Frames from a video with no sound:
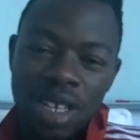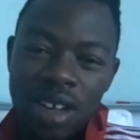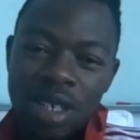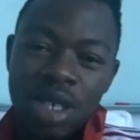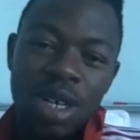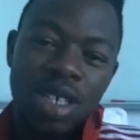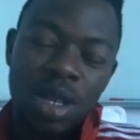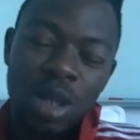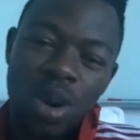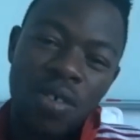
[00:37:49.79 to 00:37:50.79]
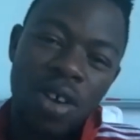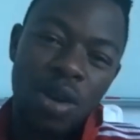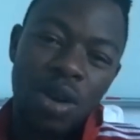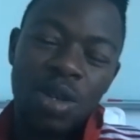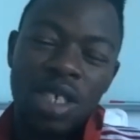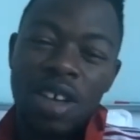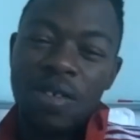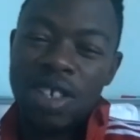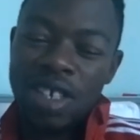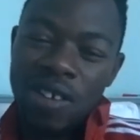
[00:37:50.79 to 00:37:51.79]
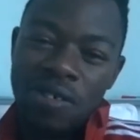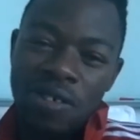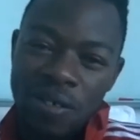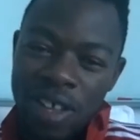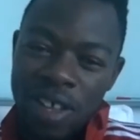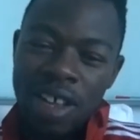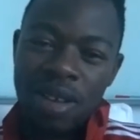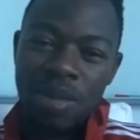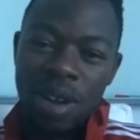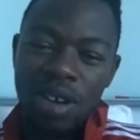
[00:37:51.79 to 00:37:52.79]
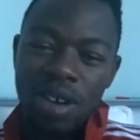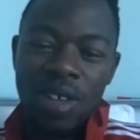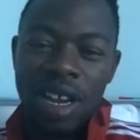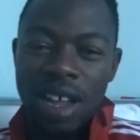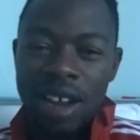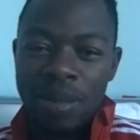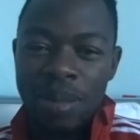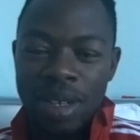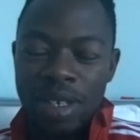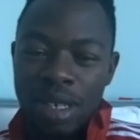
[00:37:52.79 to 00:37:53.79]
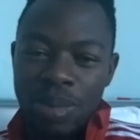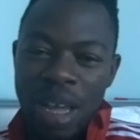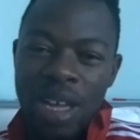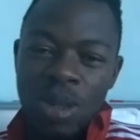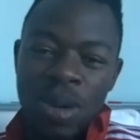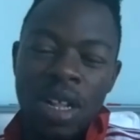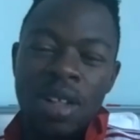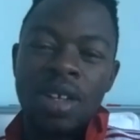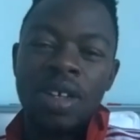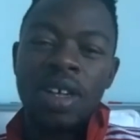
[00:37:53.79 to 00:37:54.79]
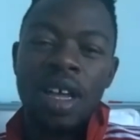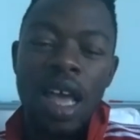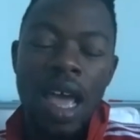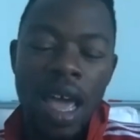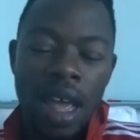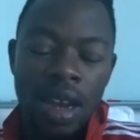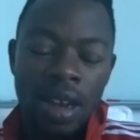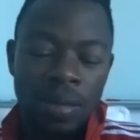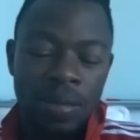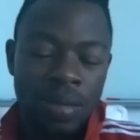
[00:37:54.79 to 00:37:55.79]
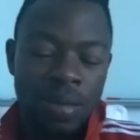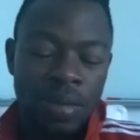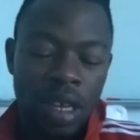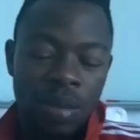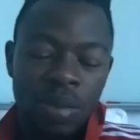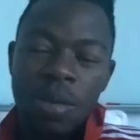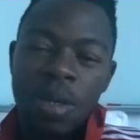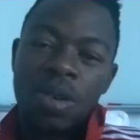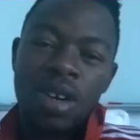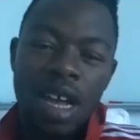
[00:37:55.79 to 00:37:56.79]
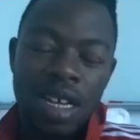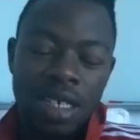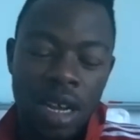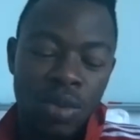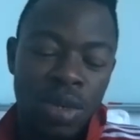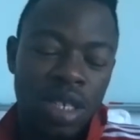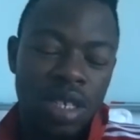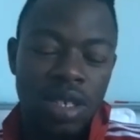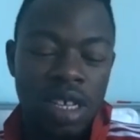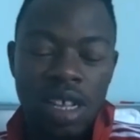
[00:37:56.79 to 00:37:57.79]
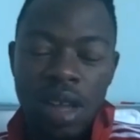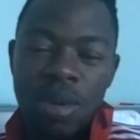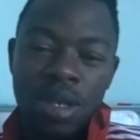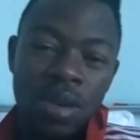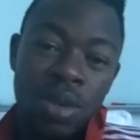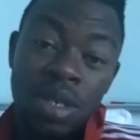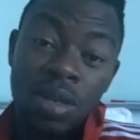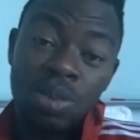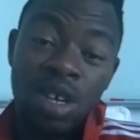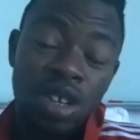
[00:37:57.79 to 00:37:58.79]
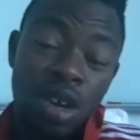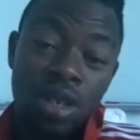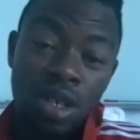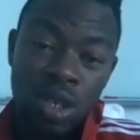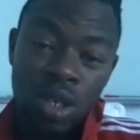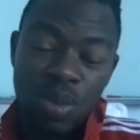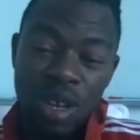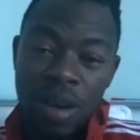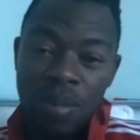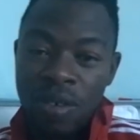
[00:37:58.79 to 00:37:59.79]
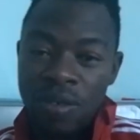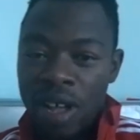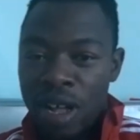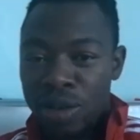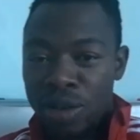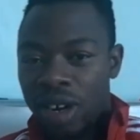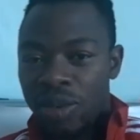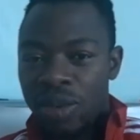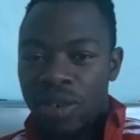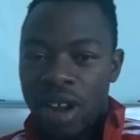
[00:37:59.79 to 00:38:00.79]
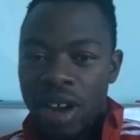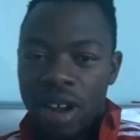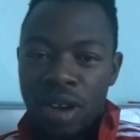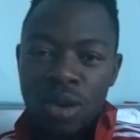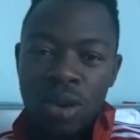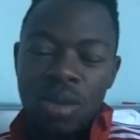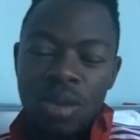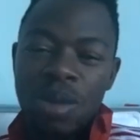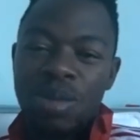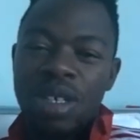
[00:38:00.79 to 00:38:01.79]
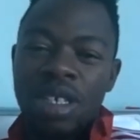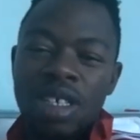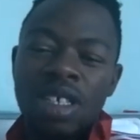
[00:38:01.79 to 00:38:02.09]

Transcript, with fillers: I charge that twelve hundred to seventeen fifty, depending of the client ability to pay as well. And pretty much on that side, we establish, we build all the social media profile. We start creating a Google My Business.